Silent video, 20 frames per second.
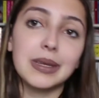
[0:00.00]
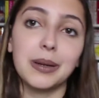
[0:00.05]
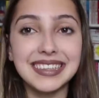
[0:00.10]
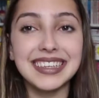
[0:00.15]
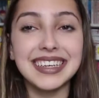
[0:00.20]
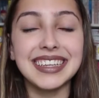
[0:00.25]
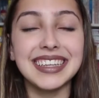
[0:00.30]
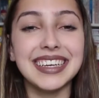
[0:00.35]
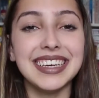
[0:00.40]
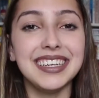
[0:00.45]

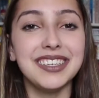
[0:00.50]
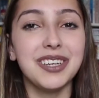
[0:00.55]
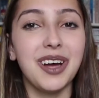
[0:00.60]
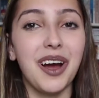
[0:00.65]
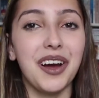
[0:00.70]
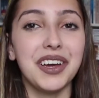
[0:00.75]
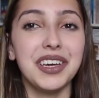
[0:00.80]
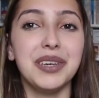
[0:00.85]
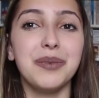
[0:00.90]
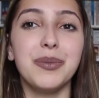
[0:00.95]
basically
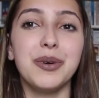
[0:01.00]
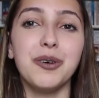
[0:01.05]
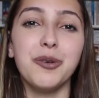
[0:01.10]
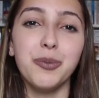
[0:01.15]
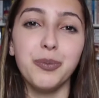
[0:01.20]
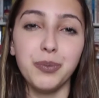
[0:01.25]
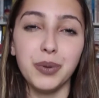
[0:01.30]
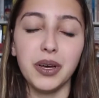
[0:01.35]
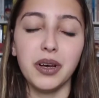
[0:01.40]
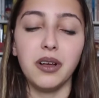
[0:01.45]
talking
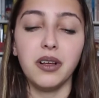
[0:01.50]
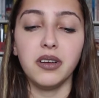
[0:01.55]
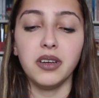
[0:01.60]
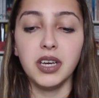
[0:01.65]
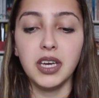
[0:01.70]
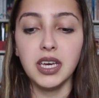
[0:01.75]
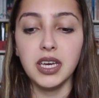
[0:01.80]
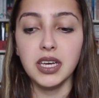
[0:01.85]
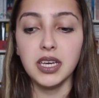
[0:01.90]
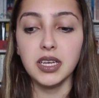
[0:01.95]
about Bill.
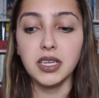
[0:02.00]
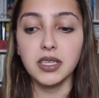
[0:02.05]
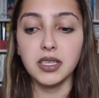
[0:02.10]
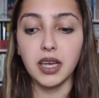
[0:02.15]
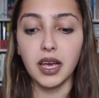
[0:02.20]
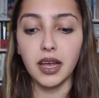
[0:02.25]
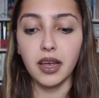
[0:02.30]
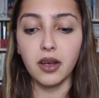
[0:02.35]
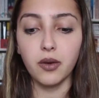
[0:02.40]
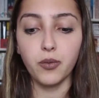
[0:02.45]
He is
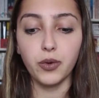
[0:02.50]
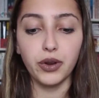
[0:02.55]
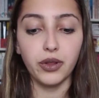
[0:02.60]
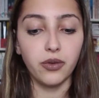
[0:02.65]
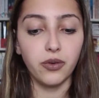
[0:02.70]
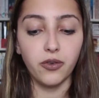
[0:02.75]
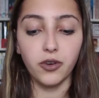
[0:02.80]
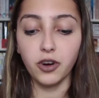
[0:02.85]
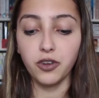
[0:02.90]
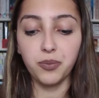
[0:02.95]
like one
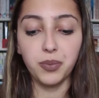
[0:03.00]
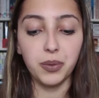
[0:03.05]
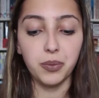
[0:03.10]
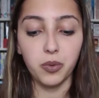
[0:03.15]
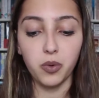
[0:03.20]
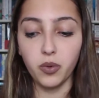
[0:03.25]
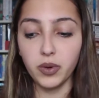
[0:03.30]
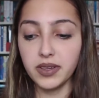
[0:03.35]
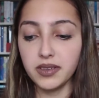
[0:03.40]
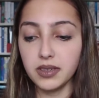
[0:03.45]
of the first
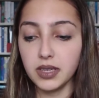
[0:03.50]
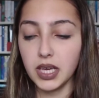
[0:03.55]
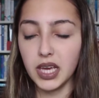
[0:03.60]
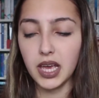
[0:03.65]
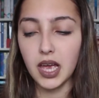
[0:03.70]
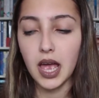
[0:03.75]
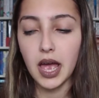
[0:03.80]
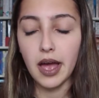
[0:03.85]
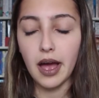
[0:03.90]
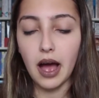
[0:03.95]
people we
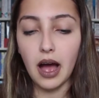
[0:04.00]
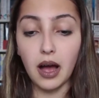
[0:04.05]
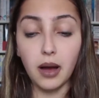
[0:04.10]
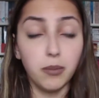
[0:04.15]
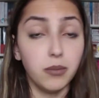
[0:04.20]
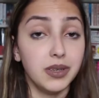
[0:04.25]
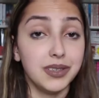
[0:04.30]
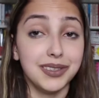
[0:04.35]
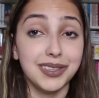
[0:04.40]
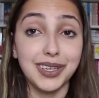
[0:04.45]
see.
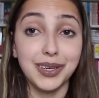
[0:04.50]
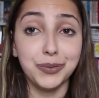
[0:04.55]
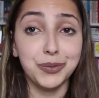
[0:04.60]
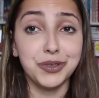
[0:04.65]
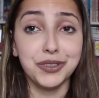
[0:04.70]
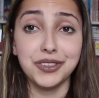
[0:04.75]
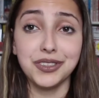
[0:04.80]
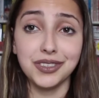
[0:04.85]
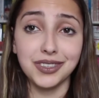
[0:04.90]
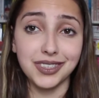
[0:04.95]
Um, his name
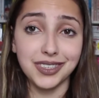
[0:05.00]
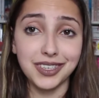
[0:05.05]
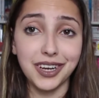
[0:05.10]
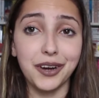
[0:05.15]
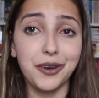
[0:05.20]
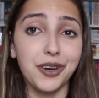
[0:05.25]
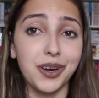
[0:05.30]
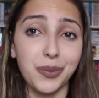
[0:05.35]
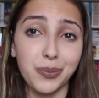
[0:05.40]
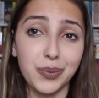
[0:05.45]
is
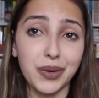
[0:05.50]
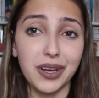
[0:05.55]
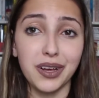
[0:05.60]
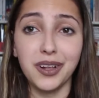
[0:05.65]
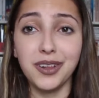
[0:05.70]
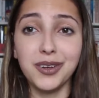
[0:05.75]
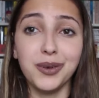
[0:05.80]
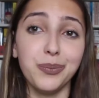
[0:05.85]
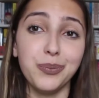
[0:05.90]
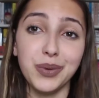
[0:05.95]
Stuttering
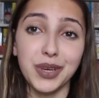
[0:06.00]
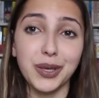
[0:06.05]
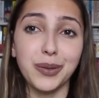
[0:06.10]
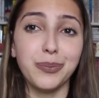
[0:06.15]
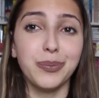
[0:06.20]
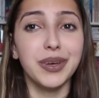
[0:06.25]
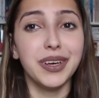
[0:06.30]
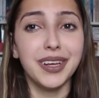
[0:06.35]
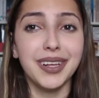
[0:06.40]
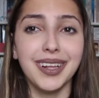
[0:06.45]
Bill or
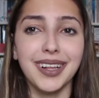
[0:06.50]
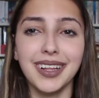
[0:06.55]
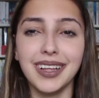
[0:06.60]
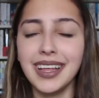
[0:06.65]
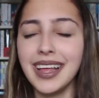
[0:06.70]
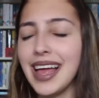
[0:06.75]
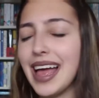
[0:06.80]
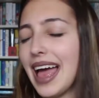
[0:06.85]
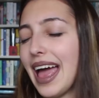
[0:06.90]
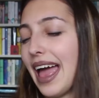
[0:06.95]
Big
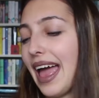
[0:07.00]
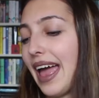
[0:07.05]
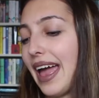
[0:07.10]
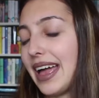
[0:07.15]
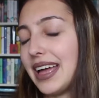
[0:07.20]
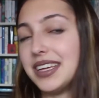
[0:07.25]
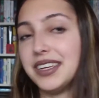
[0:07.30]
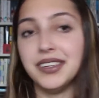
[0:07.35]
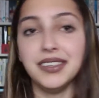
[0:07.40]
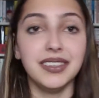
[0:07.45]
Bill
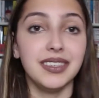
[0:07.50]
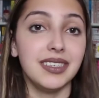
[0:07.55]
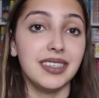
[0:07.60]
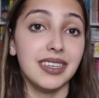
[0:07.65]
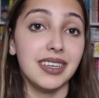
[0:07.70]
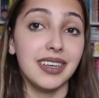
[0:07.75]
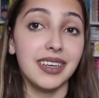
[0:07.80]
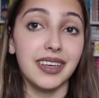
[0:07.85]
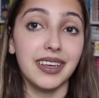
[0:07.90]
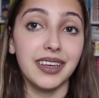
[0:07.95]
and
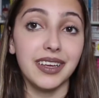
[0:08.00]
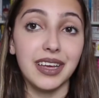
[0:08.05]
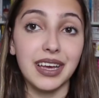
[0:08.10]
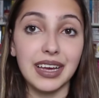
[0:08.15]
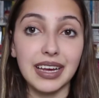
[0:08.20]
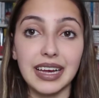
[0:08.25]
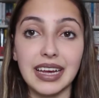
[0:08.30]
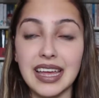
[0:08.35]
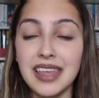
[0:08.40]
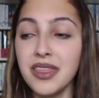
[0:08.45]

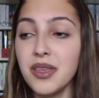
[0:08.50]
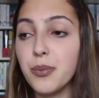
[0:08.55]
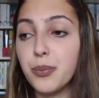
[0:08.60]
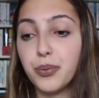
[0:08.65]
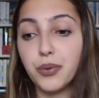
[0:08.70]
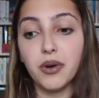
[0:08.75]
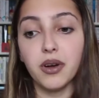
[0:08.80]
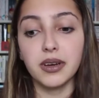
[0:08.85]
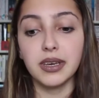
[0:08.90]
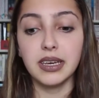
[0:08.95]
in the
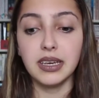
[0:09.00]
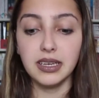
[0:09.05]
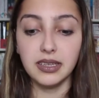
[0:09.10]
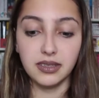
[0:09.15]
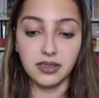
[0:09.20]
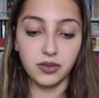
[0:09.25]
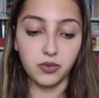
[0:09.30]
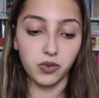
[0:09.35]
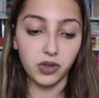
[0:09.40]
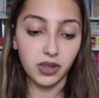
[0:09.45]
book,
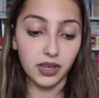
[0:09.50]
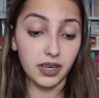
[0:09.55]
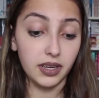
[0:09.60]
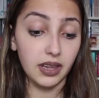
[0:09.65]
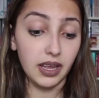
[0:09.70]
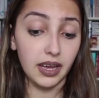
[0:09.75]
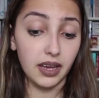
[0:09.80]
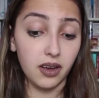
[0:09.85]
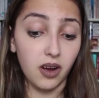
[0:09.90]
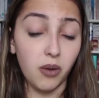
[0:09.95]
he's really
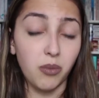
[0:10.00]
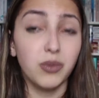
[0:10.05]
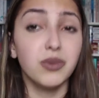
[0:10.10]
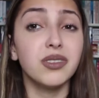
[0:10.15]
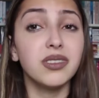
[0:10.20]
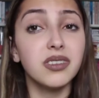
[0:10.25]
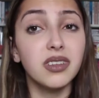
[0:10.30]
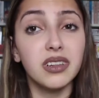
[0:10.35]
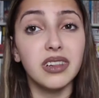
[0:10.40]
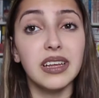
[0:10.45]
like
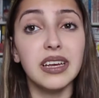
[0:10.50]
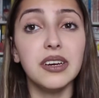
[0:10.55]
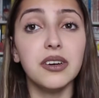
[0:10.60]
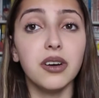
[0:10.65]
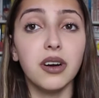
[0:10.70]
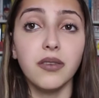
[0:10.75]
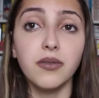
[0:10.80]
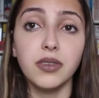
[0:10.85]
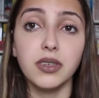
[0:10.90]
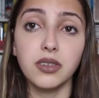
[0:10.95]
almost the
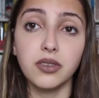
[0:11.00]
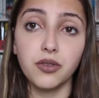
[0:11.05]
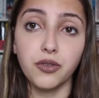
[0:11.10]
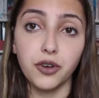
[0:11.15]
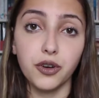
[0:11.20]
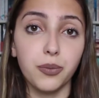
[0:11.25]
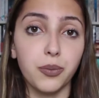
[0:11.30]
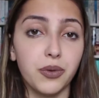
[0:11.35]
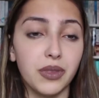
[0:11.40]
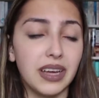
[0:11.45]
leader of this
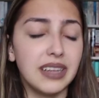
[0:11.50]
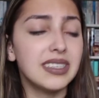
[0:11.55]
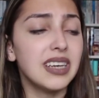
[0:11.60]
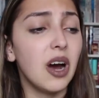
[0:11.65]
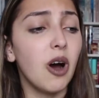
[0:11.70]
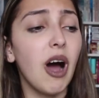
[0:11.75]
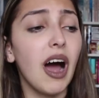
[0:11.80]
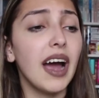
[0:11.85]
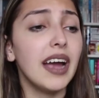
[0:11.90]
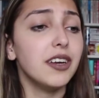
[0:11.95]
group, or that's
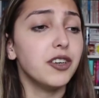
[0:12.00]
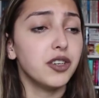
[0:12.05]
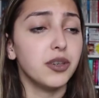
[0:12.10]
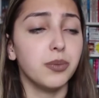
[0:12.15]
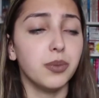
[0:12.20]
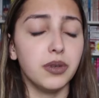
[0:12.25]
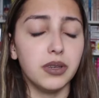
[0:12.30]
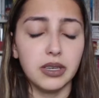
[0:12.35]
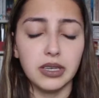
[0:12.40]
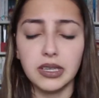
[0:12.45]
how I
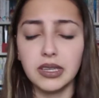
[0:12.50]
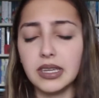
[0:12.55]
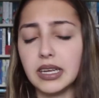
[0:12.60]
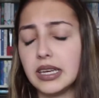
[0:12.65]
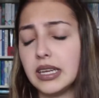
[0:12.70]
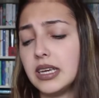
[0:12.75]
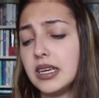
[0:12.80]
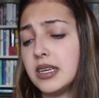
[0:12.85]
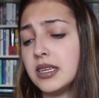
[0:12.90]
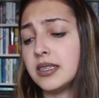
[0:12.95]
interpreted it,
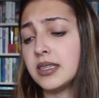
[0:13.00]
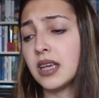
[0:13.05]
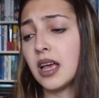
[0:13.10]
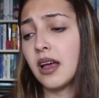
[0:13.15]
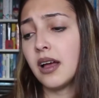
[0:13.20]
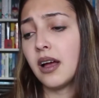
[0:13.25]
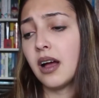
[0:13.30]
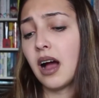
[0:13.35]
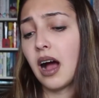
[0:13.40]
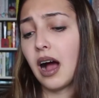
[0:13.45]
that he's,
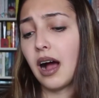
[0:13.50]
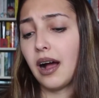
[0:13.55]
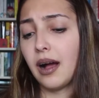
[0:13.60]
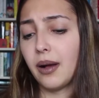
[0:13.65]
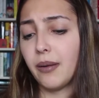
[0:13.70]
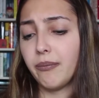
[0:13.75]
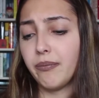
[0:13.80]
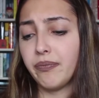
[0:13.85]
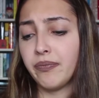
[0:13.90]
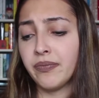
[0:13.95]

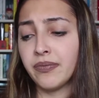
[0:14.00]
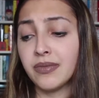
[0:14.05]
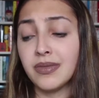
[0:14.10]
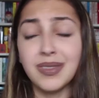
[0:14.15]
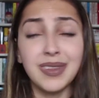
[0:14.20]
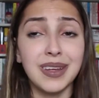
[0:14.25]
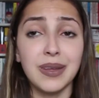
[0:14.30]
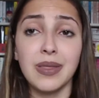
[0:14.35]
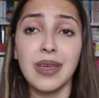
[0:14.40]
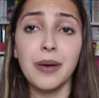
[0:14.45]
um,
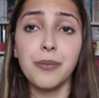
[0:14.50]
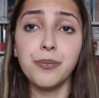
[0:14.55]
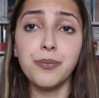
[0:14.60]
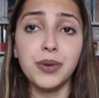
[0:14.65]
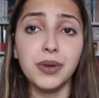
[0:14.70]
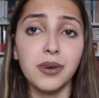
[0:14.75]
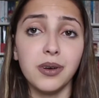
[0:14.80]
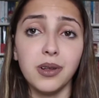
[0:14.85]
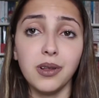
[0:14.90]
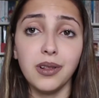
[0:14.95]
that
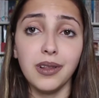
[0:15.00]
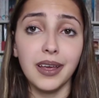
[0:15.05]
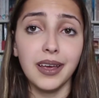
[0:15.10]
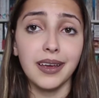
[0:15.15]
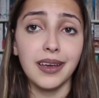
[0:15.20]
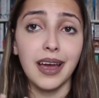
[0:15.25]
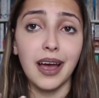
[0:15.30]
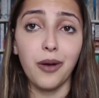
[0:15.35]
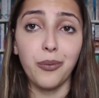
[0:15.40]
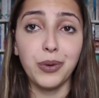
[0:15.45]
Bill
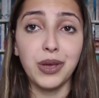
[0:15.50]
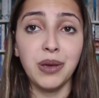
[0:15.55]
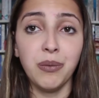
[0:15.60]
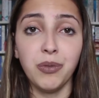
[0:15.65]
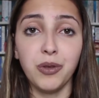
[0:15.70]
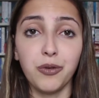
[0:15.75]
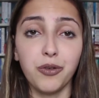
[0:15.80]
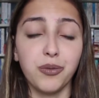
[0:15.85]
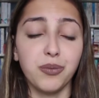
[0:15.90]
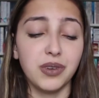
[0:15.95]
like helped
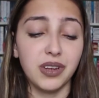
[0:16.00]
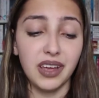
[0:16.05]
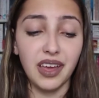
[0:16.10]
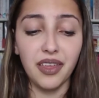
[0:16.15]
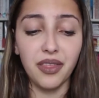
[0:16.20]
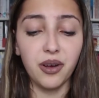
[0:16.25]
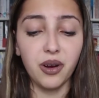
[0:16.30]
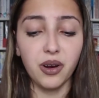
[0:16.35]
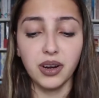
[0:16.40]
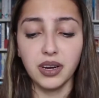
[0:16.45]
keep the group
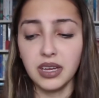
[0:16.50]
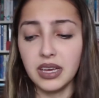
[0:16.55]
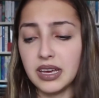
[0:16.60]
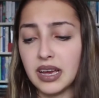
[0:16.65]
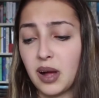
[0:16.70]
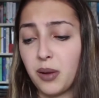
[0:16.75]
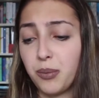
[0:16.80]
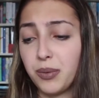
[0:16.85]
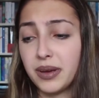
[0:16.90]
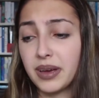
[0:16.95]
together and he
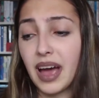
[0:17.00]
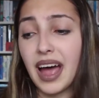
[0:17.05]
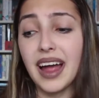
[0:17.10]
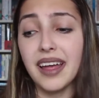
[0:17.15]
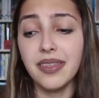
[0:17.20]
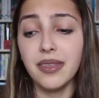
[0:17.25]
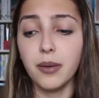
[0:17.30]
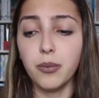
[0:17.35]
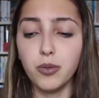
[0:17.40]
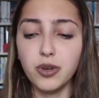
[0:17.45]
helped
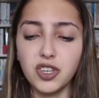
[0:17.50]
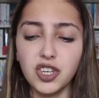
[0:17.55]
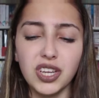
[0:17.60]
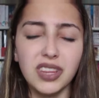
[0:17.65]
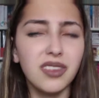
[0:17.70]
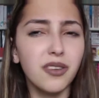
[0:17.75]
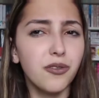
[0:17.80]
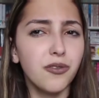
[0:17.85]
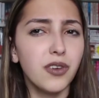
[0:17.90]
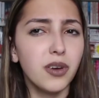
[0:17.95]
guide them, which
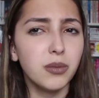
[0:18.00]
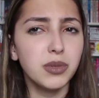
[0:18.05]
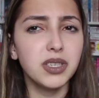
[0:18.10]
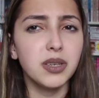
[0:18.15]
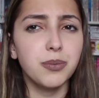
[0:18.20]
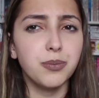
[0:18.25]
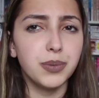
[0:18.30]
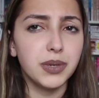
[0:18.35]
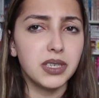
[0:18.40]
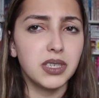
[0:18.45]
in the film it's
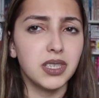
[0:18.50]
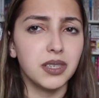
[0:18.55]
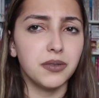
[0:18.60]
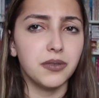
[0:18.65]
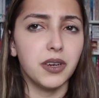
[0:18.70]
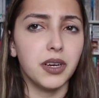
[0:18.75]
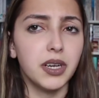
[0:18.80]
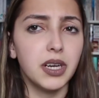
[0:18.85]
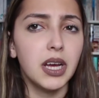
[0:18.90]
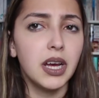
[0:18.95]
a bit
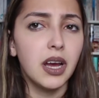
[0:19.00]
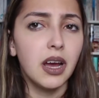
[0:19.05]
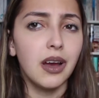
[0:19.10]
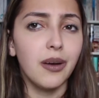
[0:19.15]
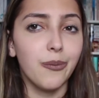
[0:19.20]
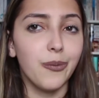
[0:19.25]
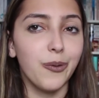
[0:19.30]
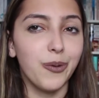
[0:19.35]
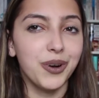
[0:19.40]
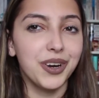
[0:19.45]
different,
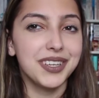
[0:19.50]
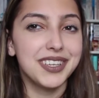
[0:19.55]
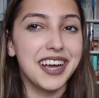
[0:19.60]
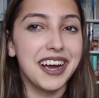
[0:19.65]
but we're not